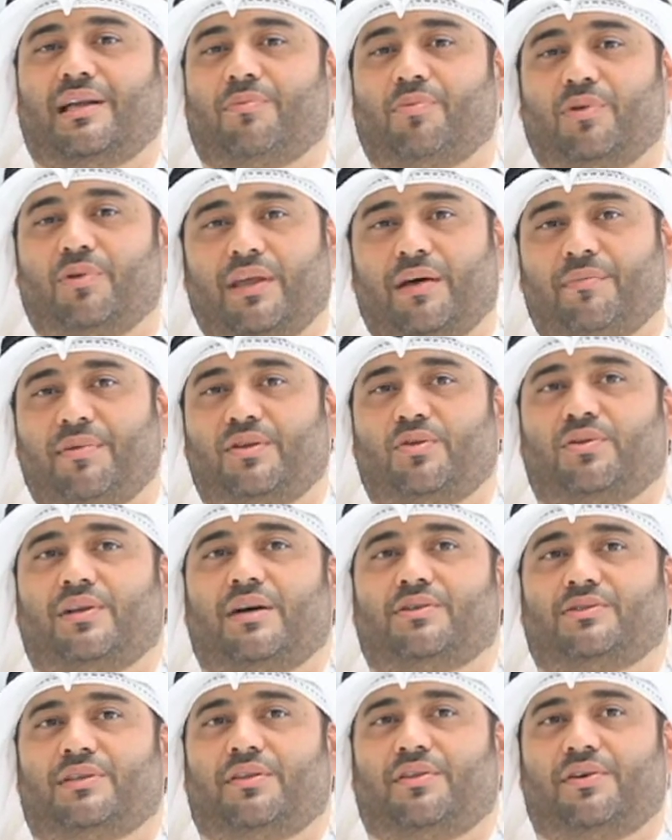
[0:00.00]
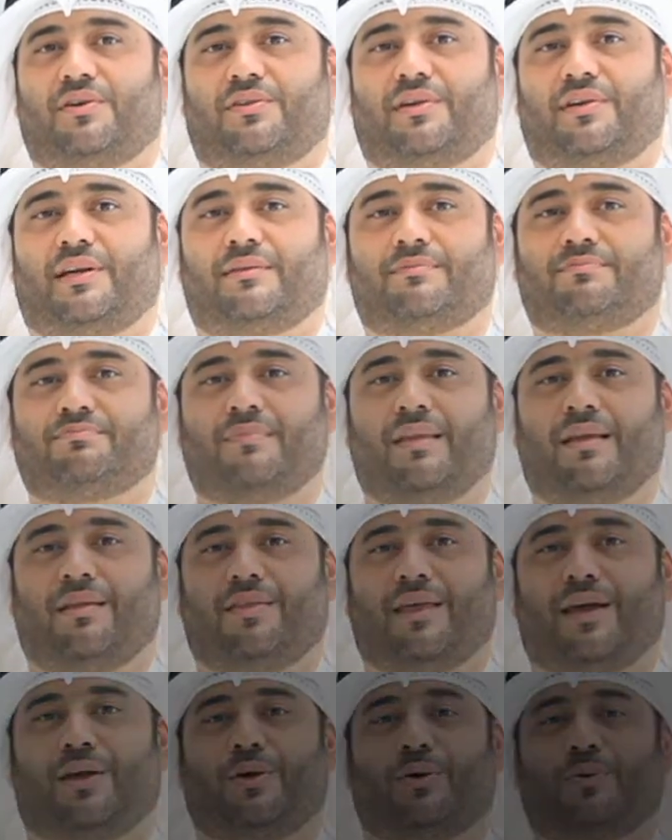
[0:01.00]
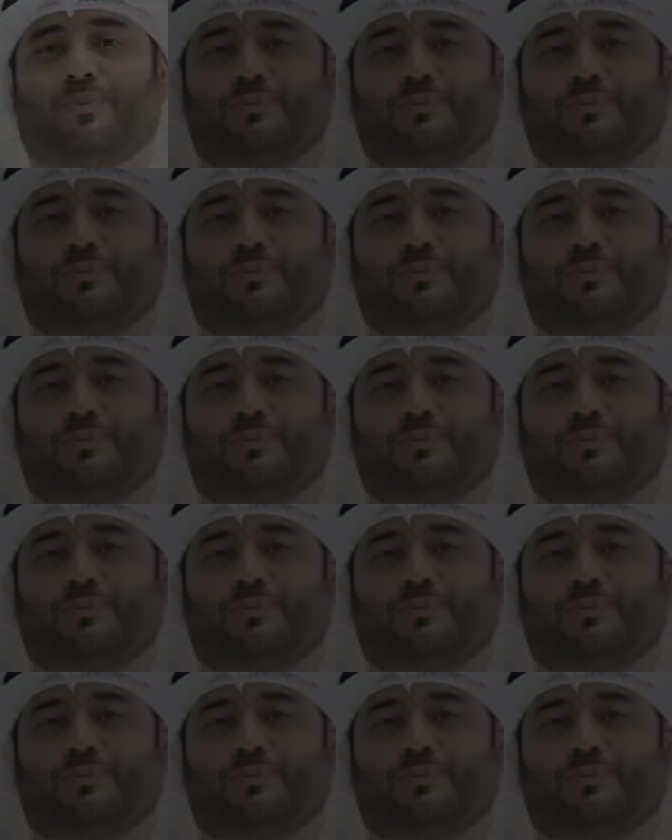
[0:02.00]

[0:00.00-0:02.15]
Abu Dhabi 2013. Thank you.